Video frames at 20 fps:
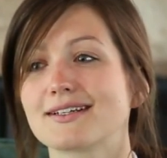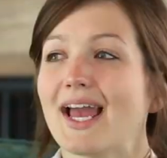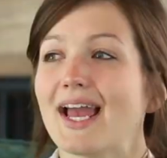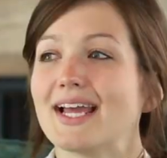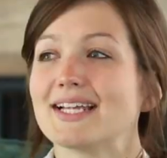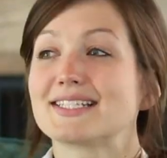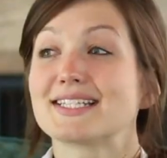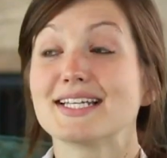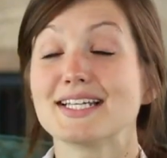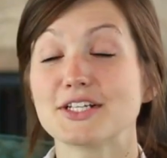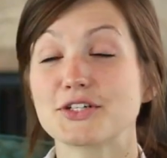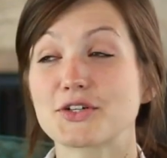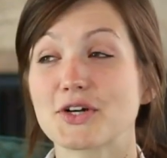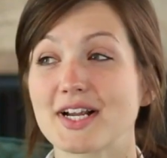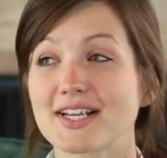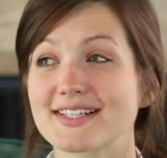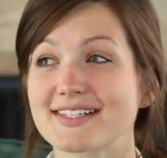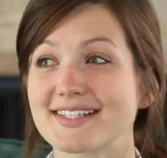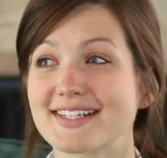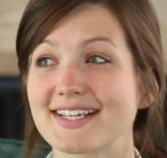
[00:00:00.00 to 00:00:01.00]
It's
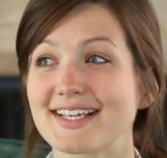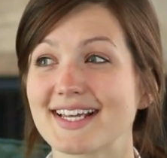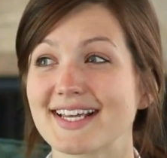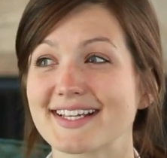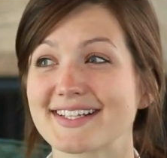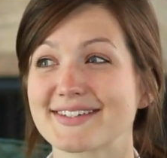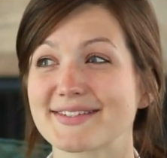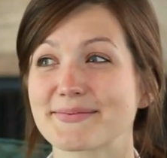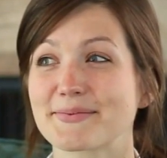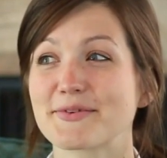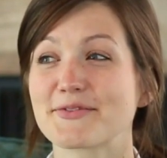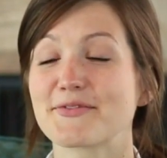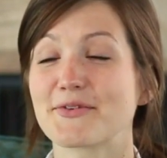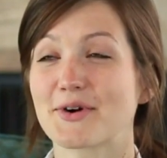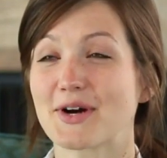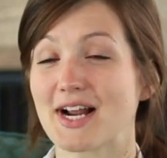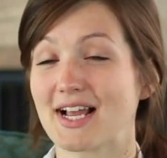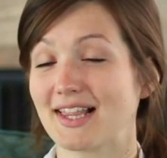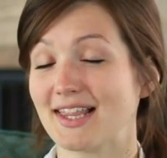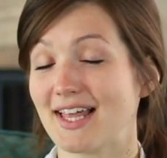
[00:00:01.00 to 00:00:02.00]
interesting because
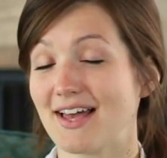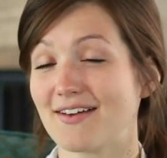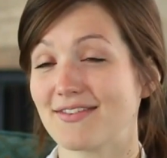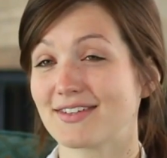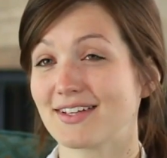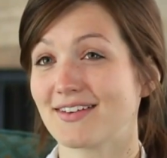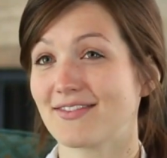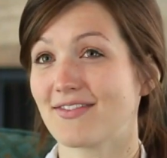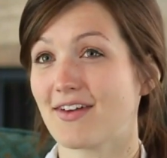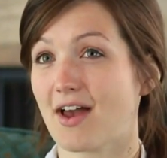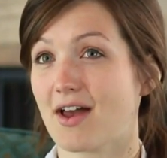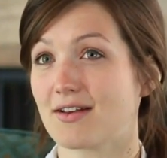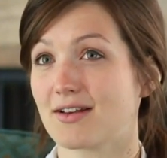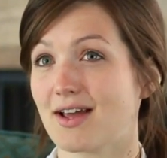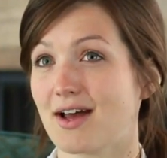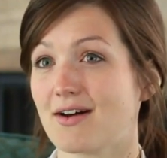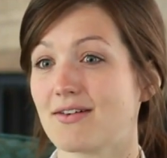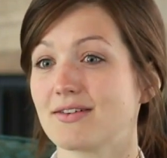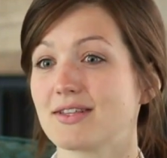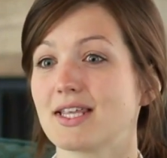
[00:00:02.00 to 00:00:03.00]
before I left, I found
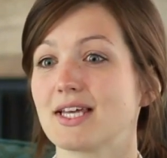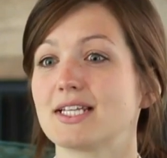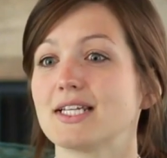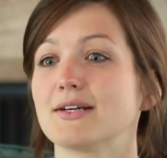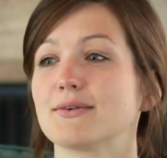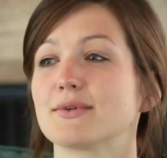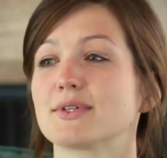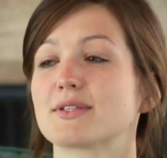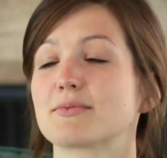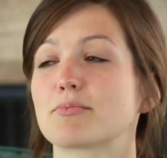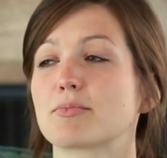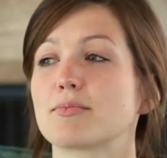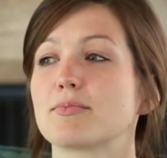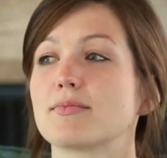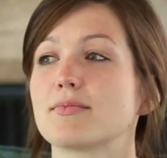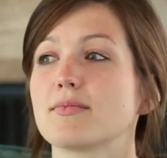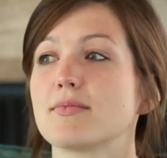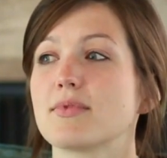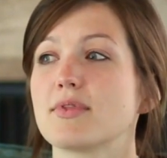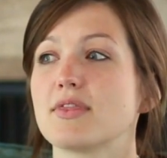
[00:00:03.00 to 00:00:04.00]
out that it was
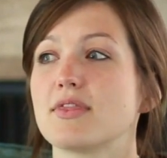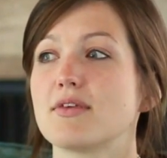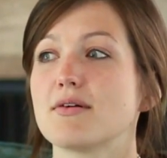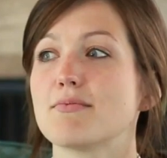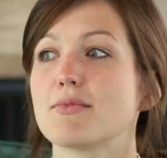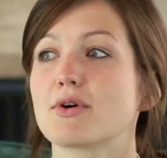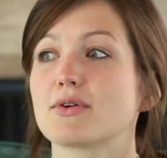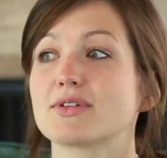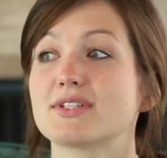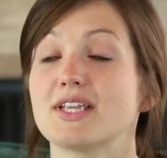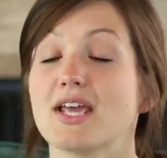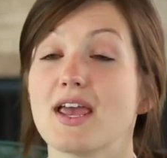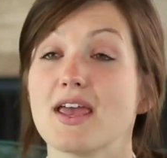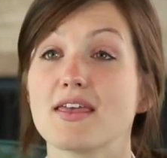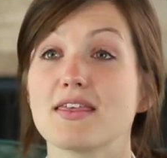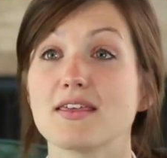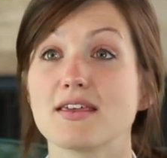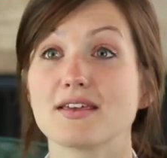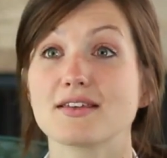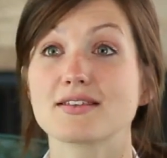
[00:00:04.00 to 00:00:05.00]
the most
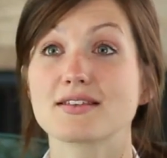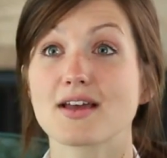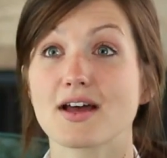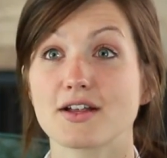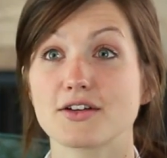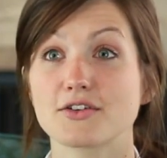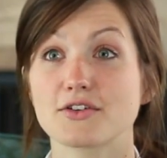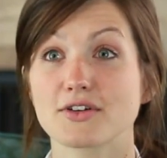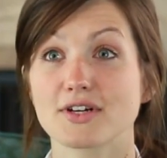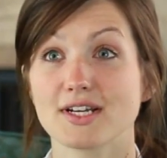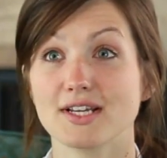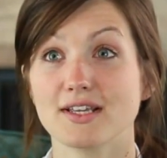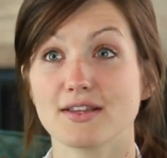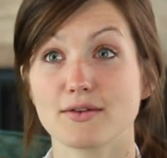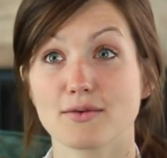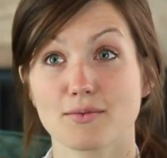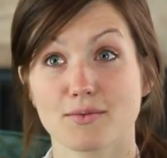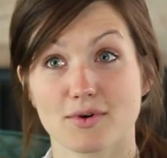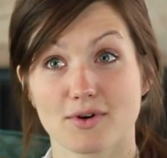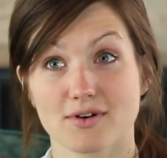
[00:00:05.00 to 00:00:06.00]
atheist country in
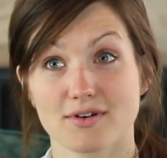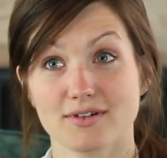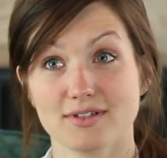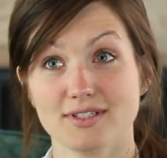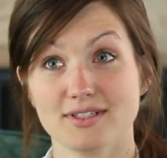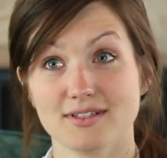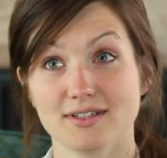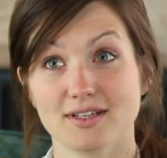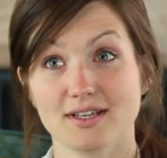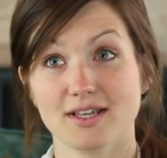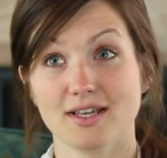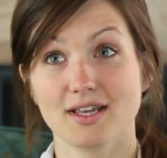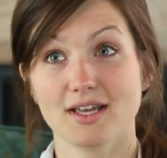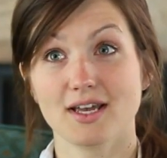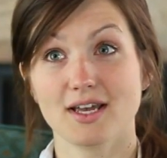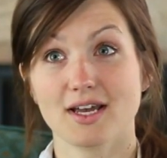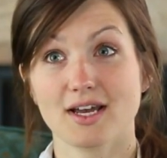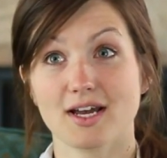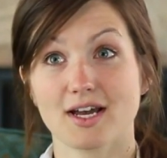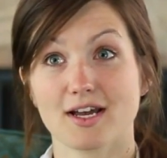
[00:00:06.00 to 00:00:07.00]
the world.
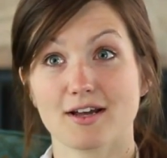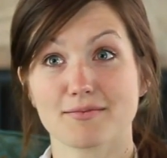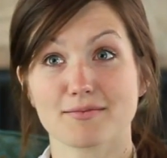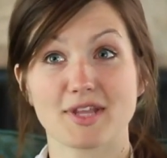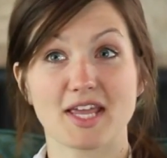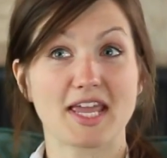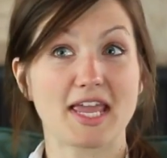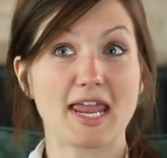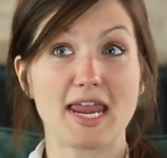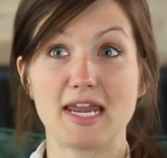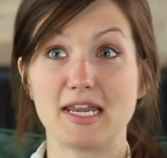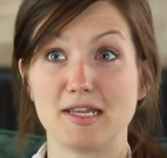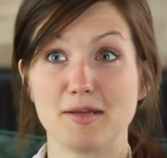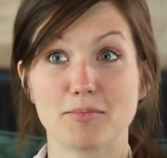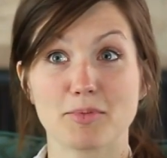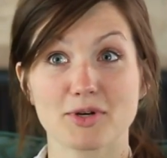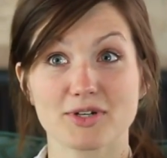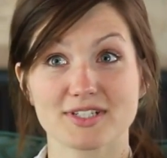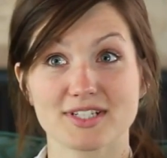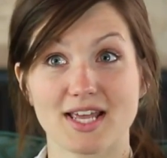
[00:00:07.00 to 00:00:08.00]
Like
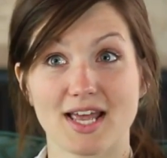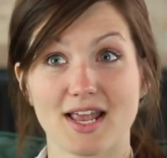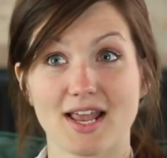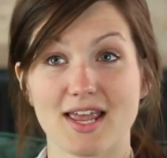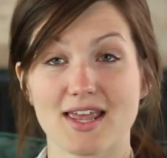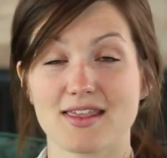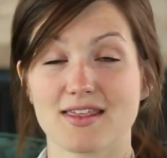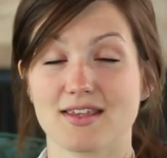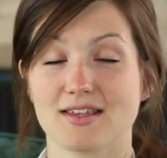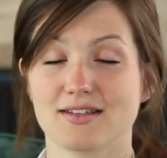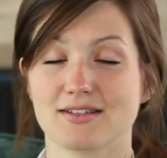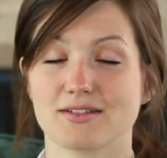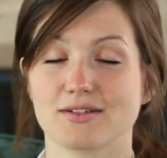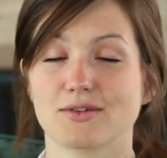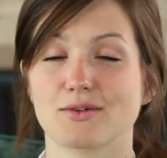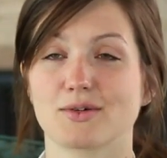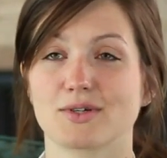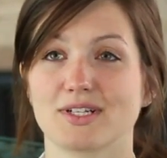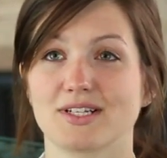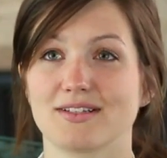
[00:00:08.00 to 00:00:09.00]
80% atheists
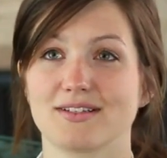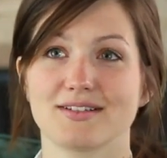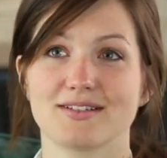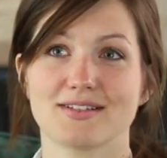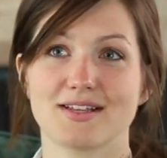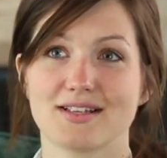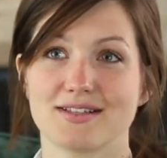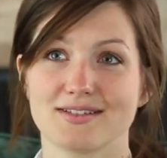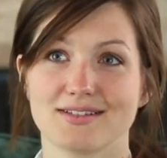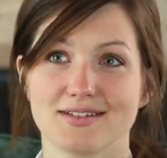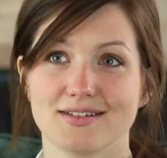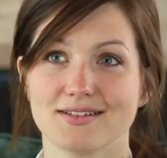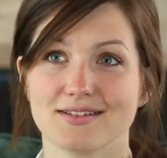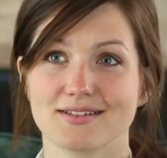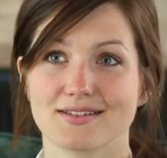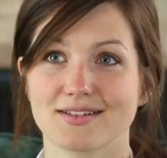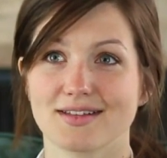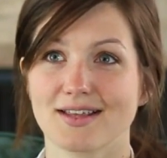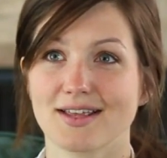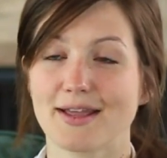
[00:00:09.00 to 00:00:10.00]
according to
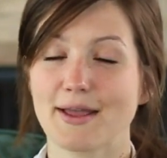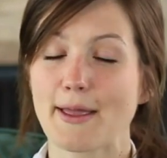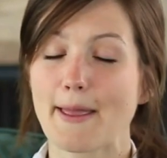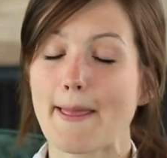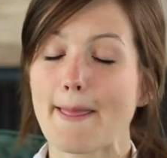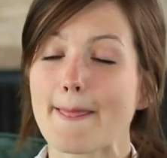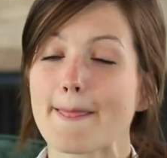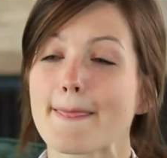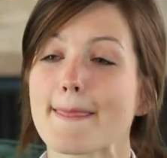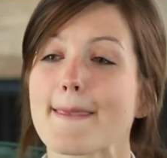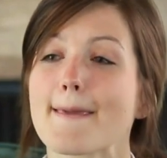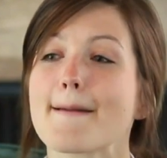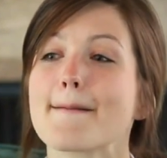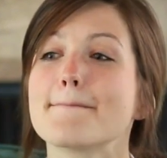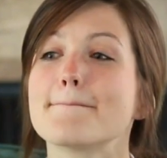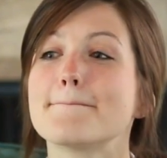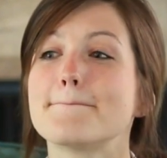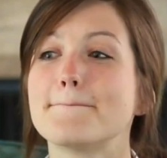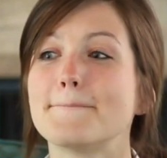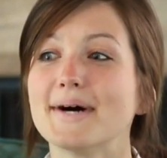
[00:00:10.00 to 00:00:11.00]
census.
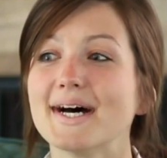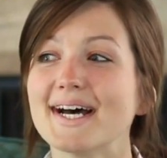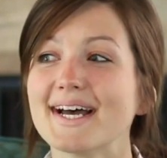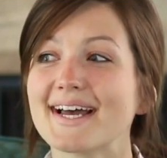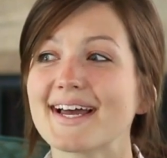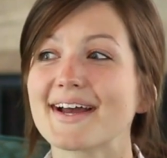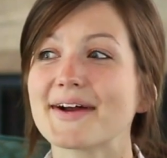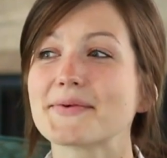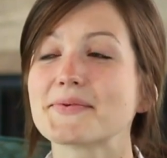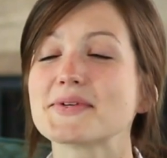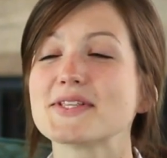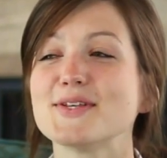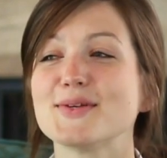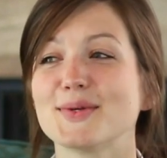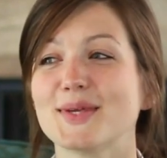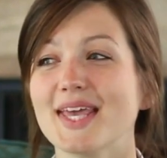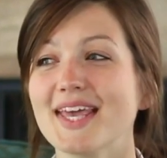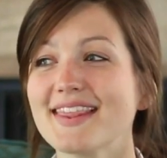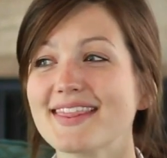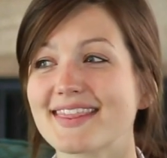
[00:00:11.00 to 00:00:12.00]
But when
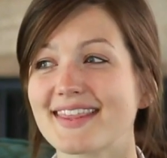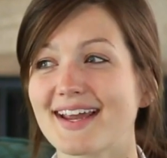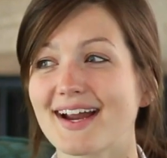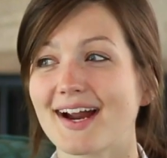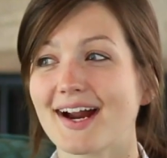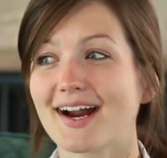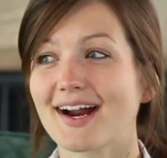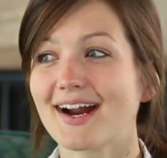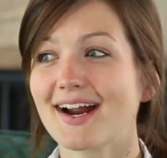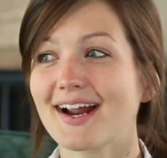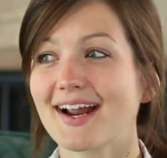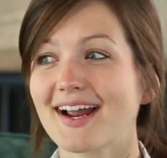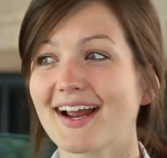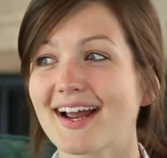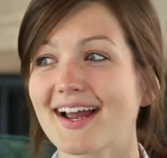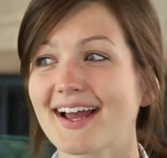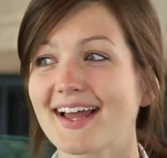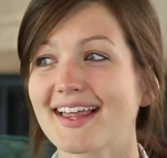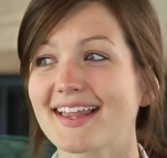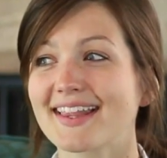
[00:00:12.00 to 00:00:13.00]
you get there,
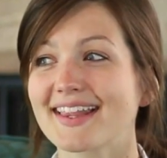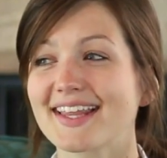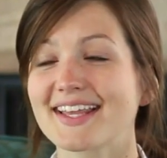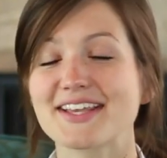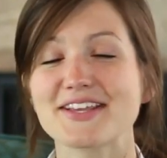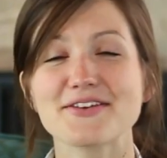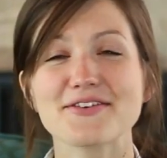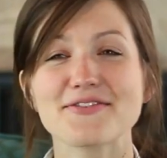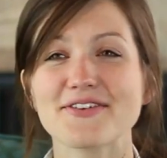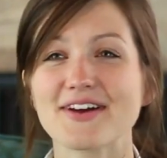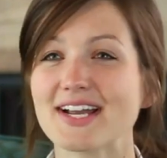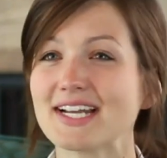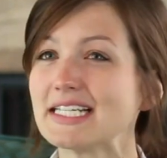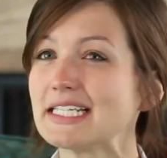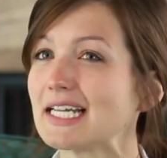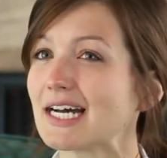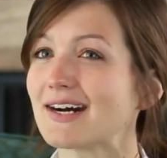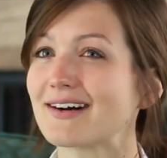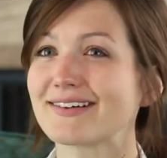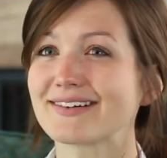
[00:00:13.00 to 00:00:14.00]
like you
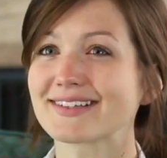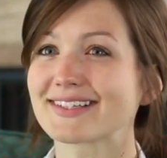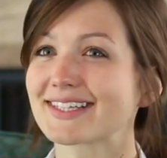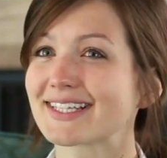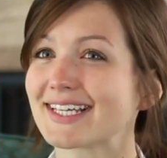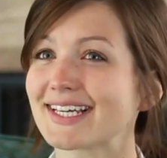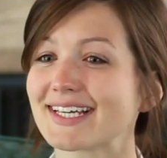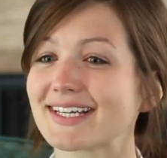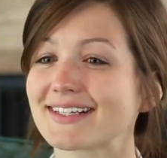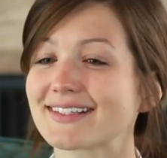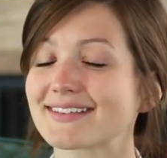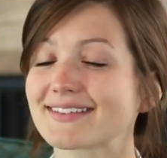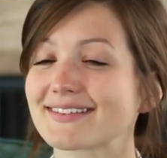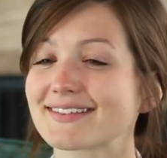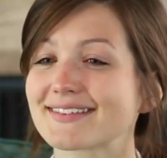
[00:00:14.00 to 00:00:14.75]
find out that